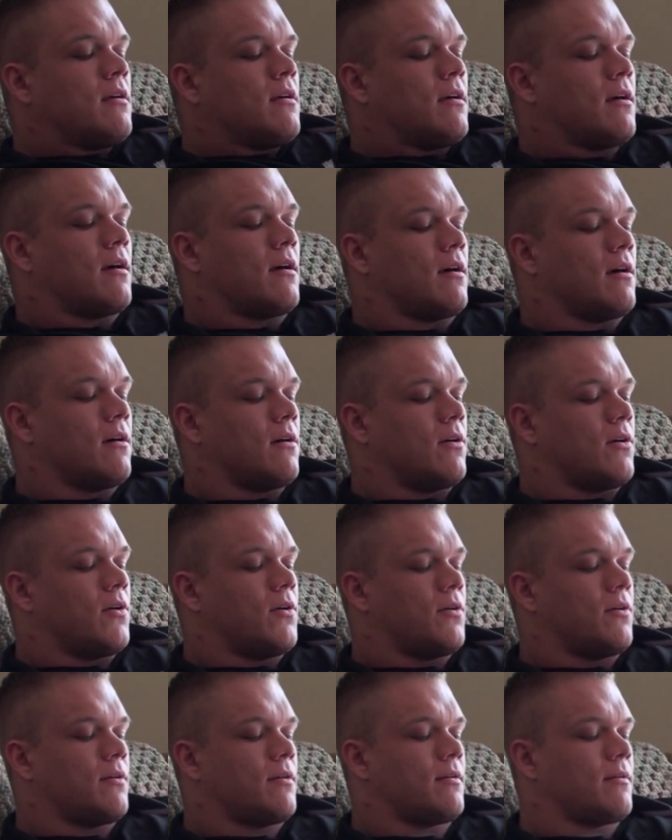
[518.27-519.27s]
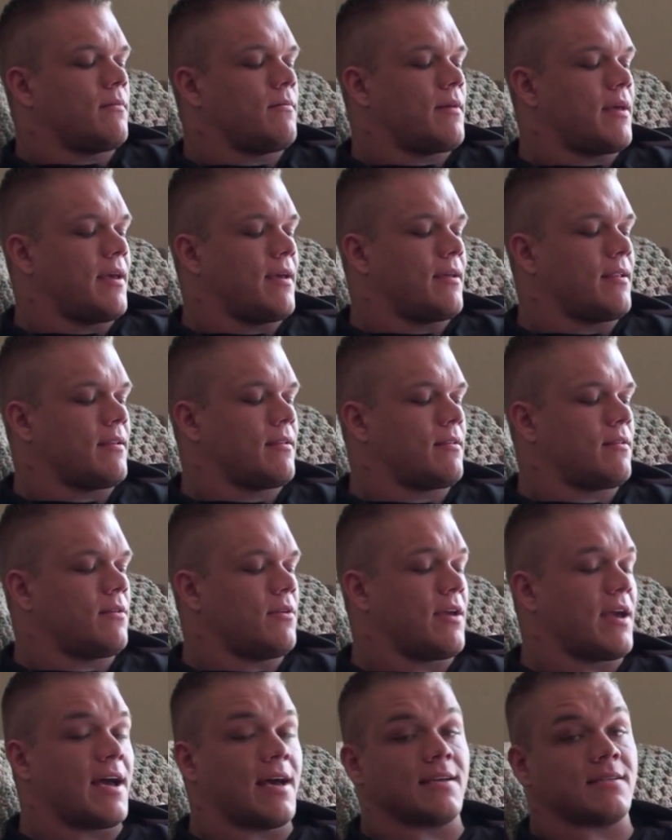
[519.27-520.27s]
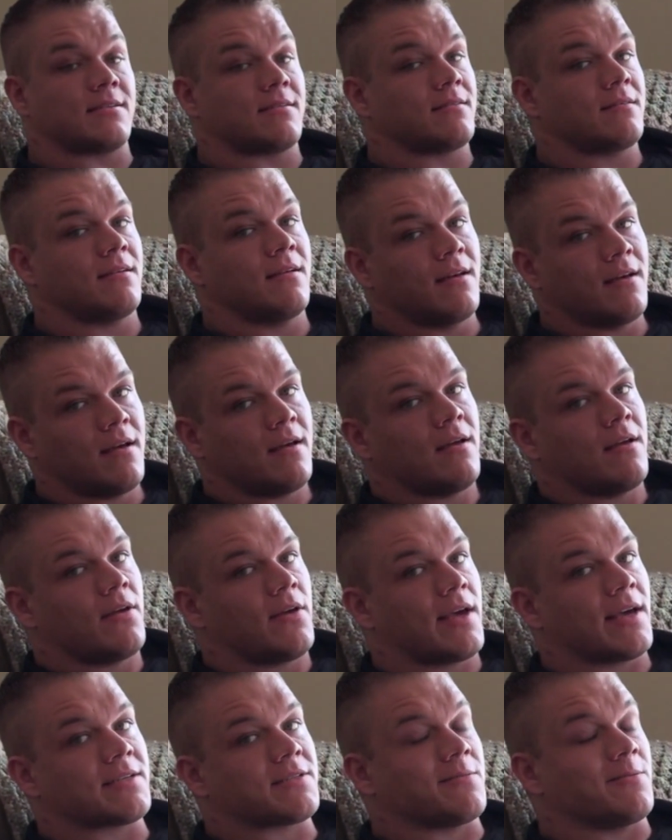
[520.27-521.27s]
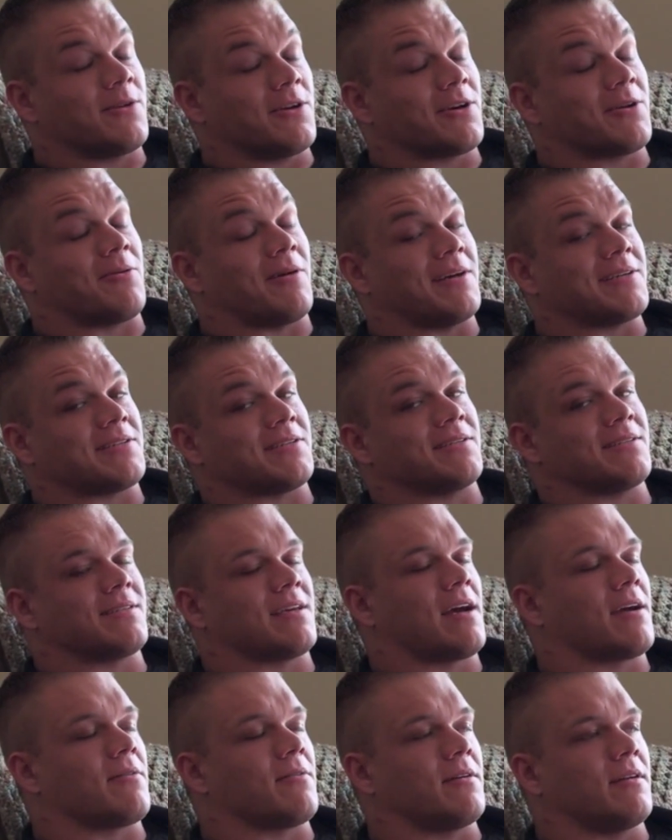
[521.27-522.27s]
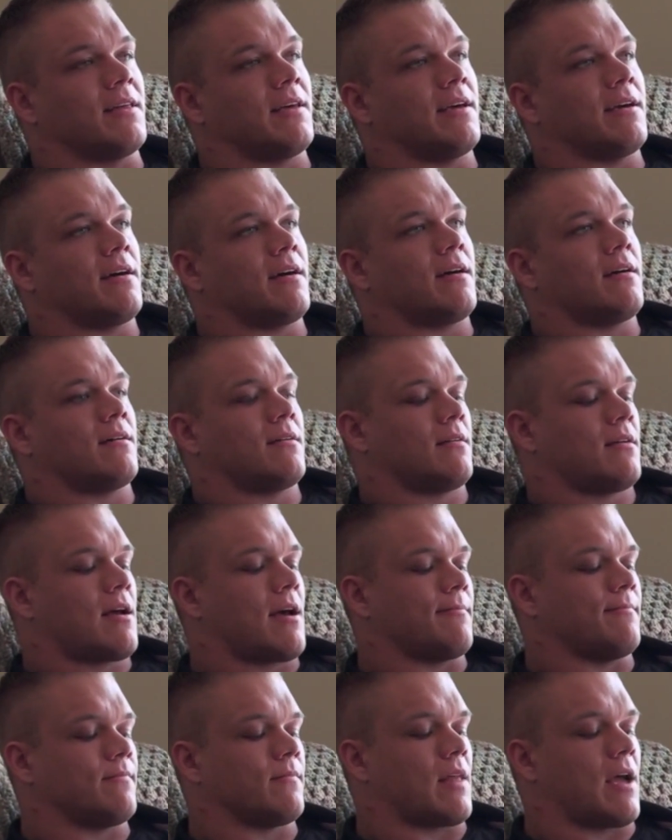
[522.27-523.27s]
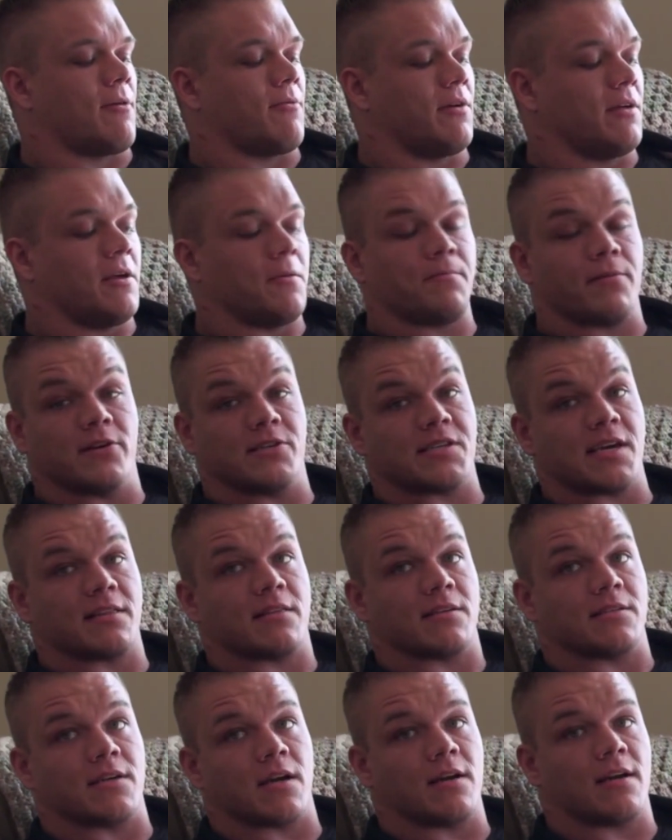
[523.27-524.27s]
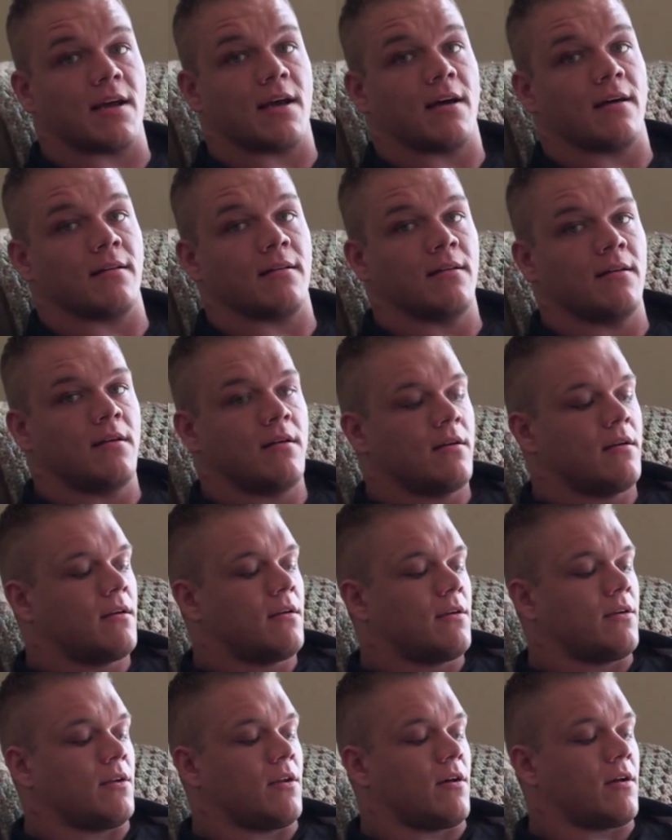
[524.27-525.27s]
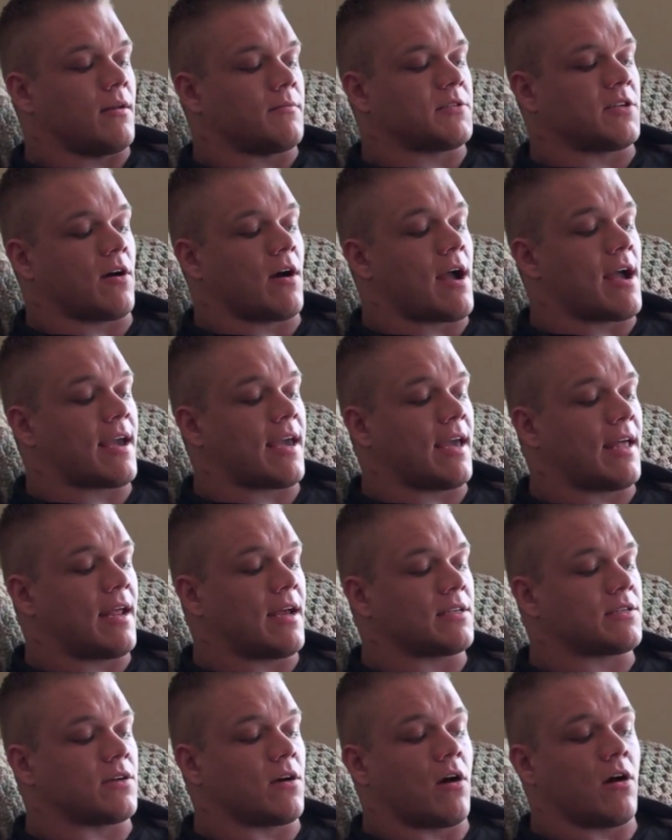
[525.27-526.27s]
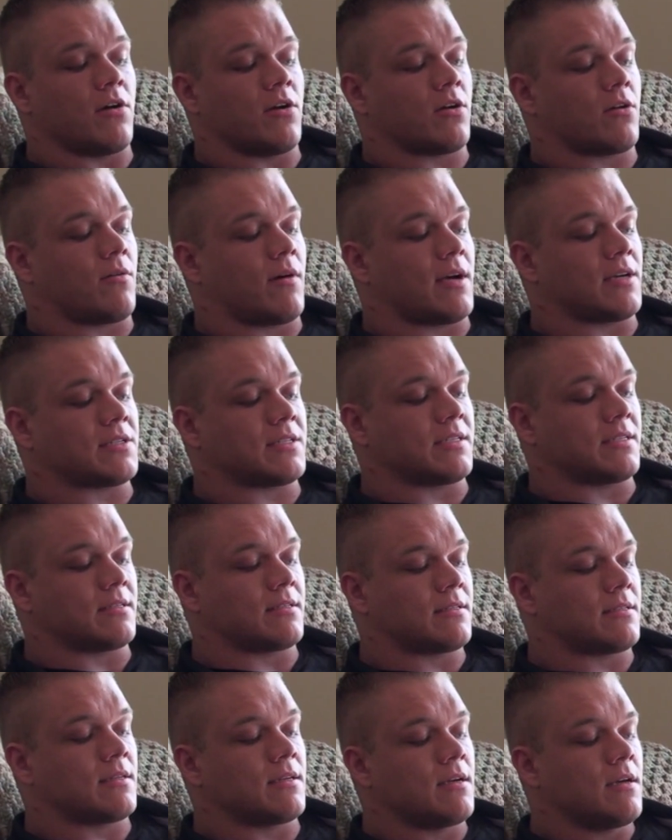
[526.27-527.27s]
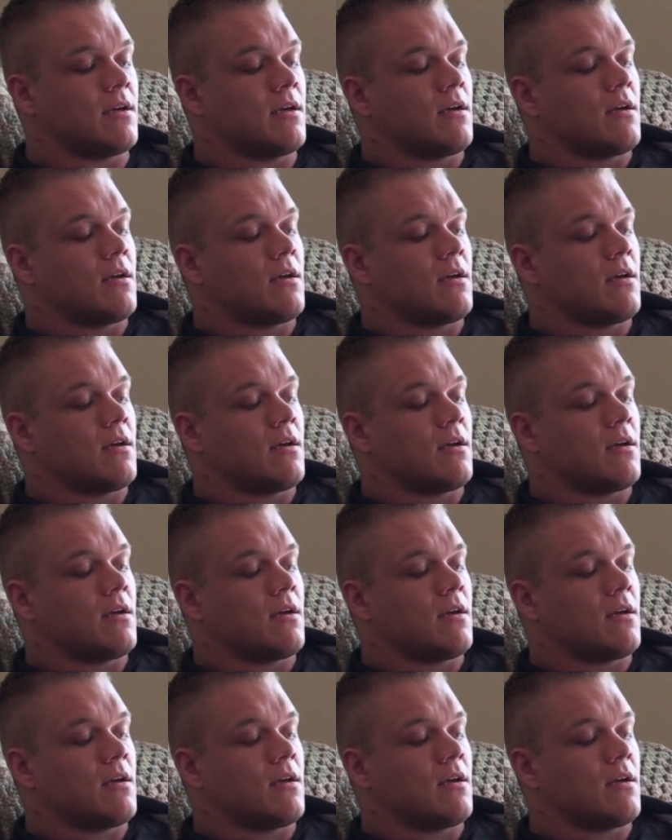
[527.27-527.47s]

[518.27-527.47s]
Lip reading: Oh man, you got some good questions. Like really, I really appreciate the turnout. And I'm sorry I can't answer all your questions.